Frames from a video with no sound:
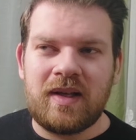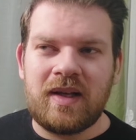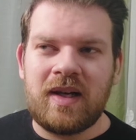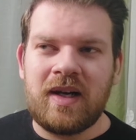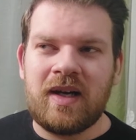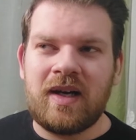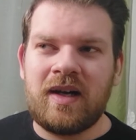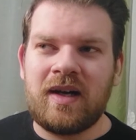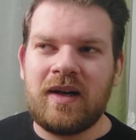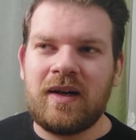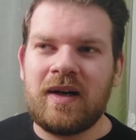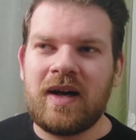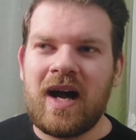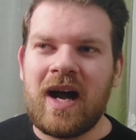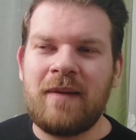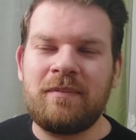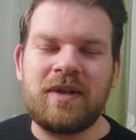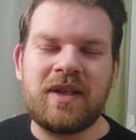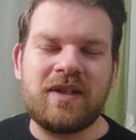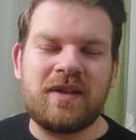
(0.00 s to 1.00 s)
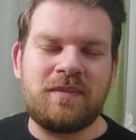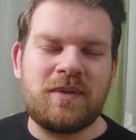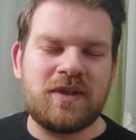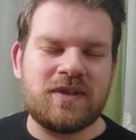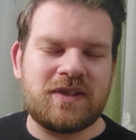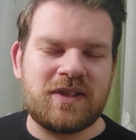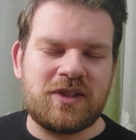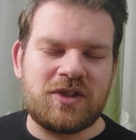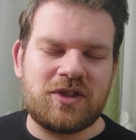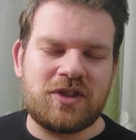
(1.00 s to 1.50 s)
I'm not a
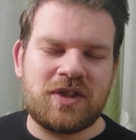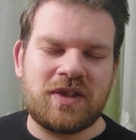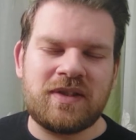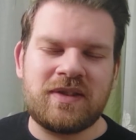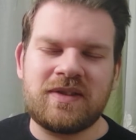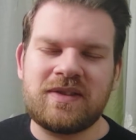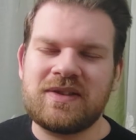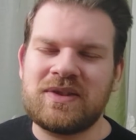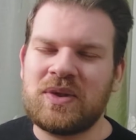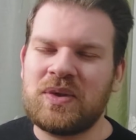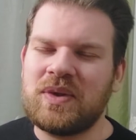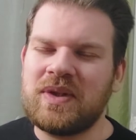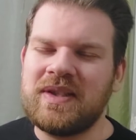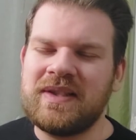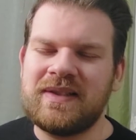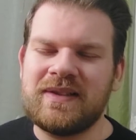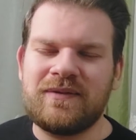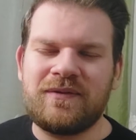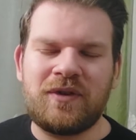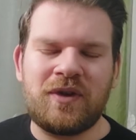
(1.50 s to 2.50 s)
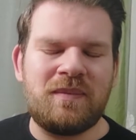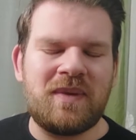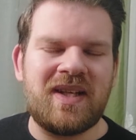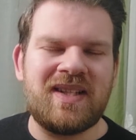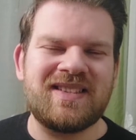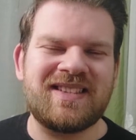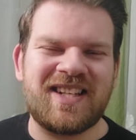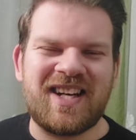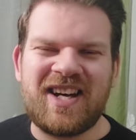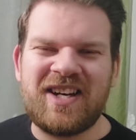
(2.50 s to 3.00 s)
musician, so for me
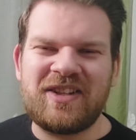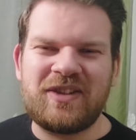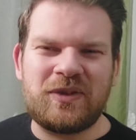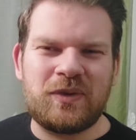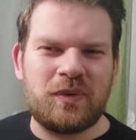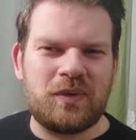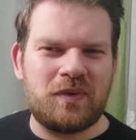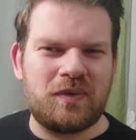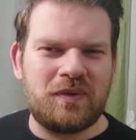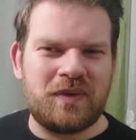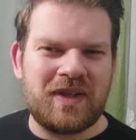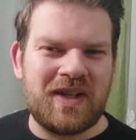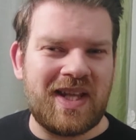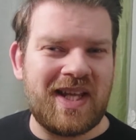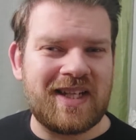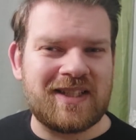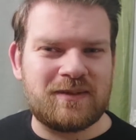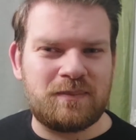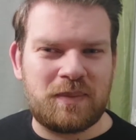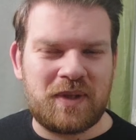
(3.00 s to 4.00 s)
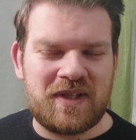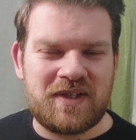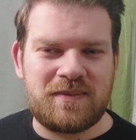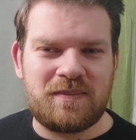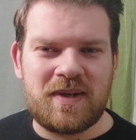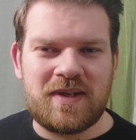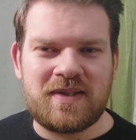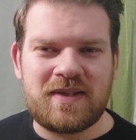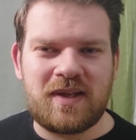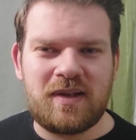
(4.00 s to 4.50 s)
it's hard to really express
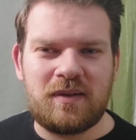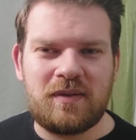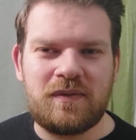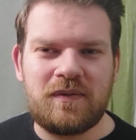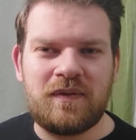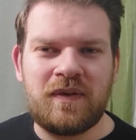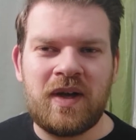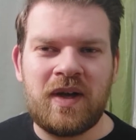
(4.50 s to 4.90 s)
myself,